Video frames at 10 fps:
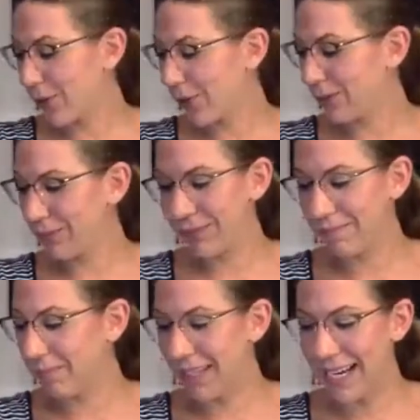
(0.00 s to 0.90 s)
That's just
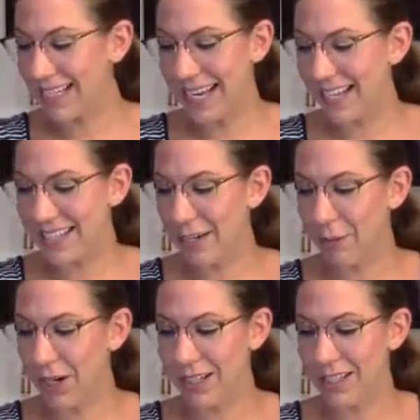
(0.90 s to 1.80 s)
the way wine
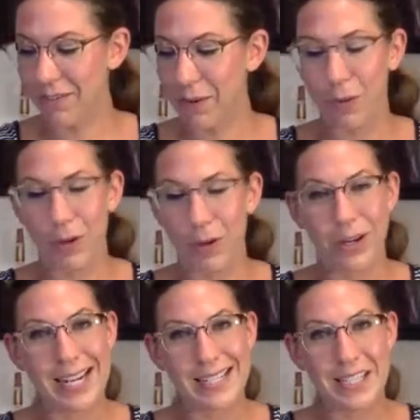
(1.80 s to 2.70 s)
world blind
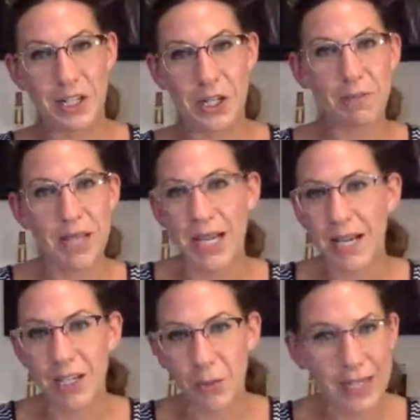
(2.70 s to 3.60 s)
tasting works. If it were
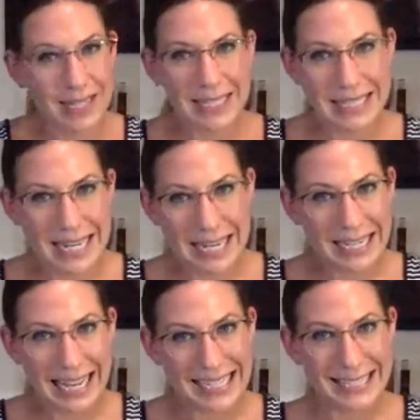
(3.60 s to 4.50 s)
easier,
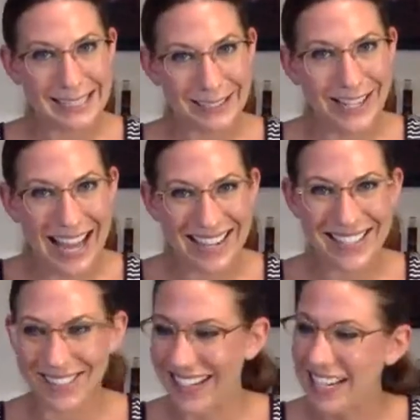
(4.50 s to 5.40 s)
you wouldn't need to take a
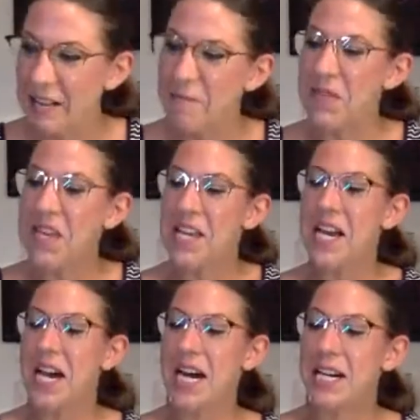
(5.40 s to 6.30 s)
class to learn how to
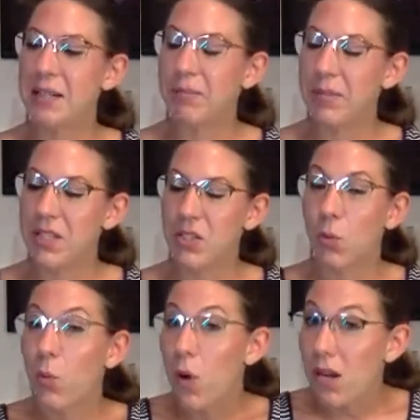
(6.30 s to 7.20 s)
do
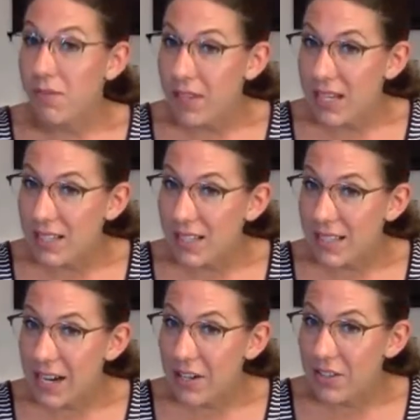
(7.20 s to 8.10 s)
it. So
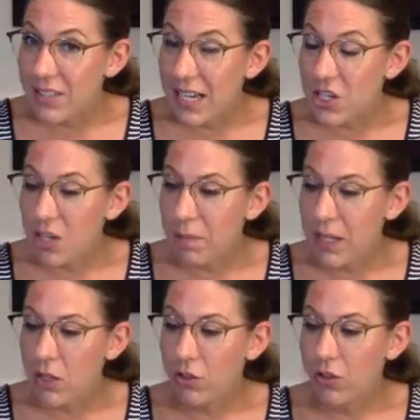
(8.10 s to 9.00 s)
one of these is an
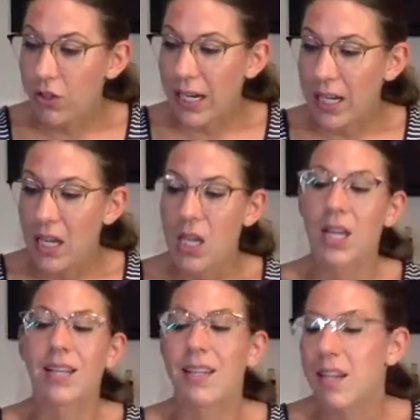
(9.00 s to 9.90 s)
Alsatian Pinot
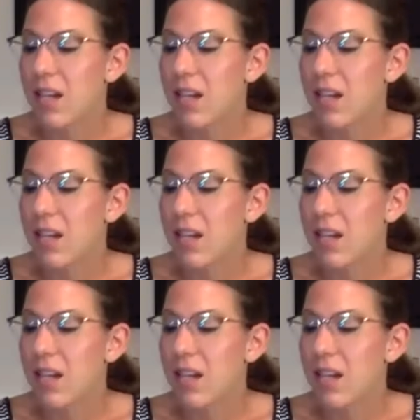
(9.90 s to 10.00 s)
Gris.